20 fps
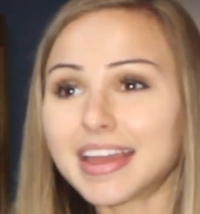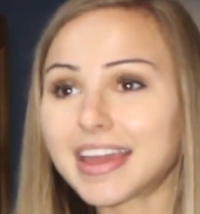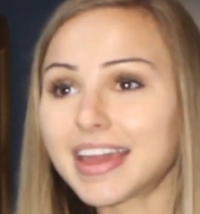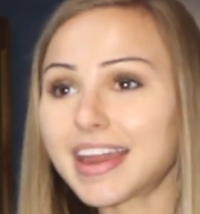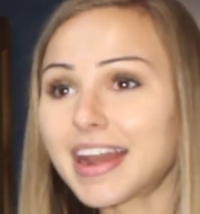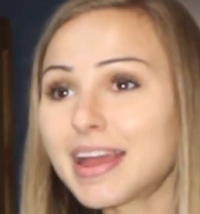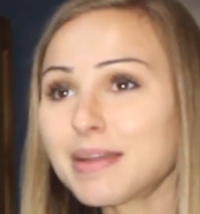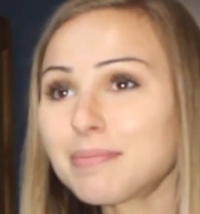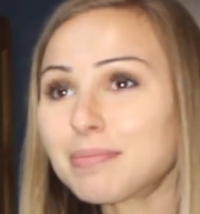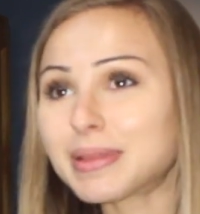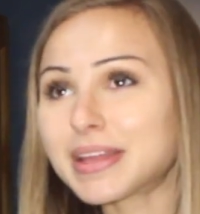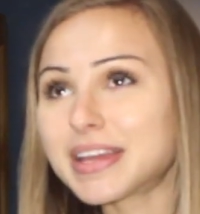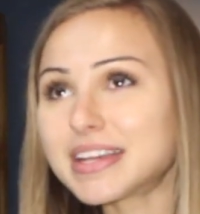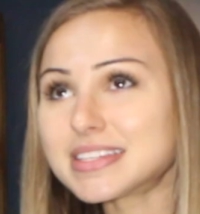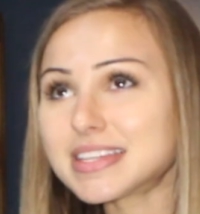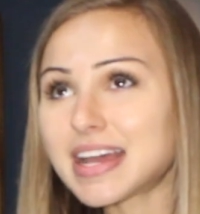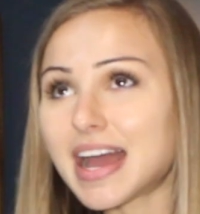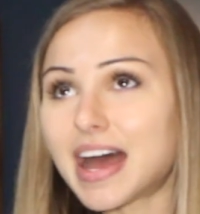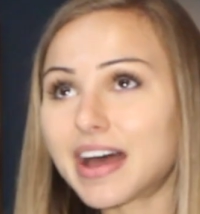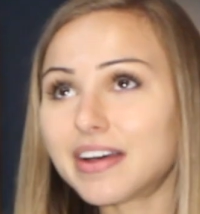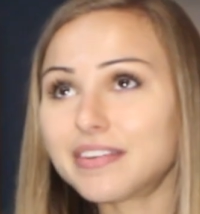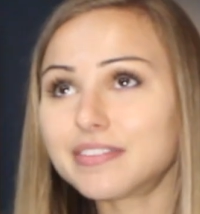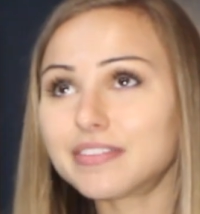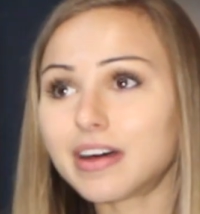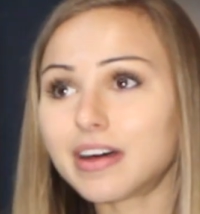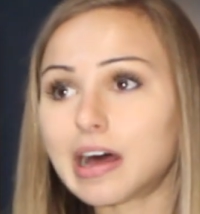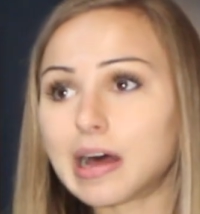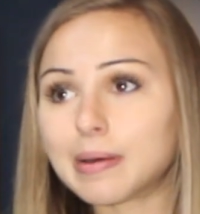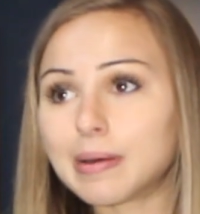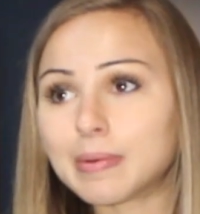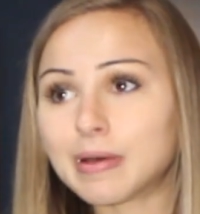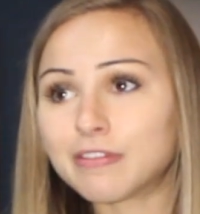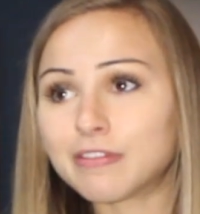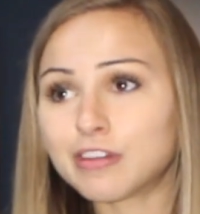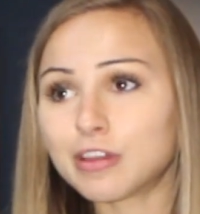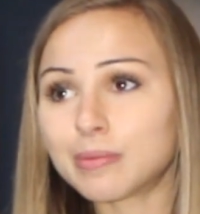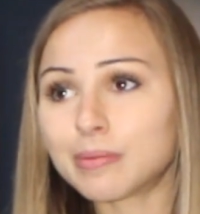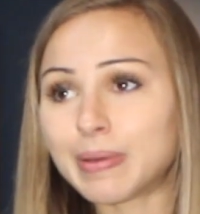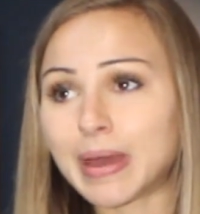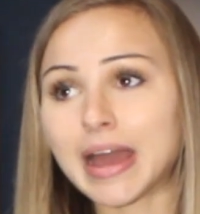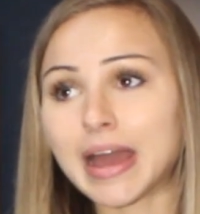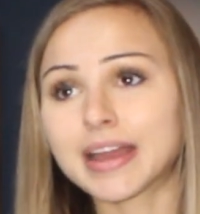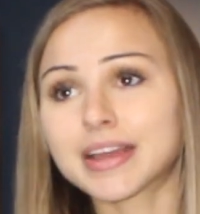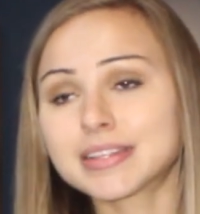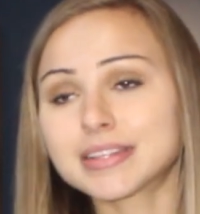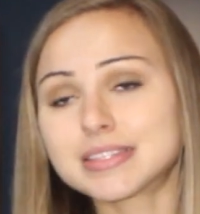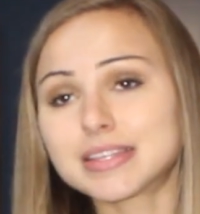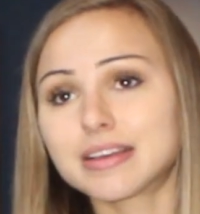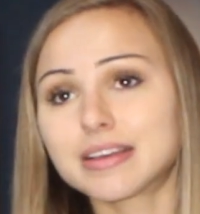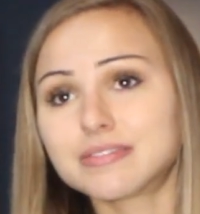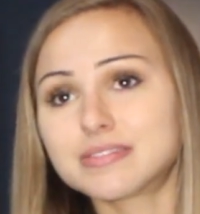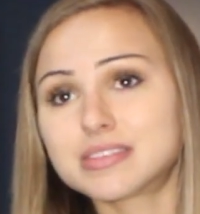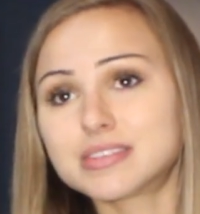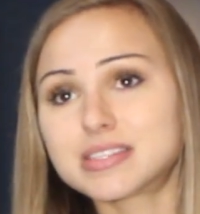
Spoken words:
"Can I please have a few packets of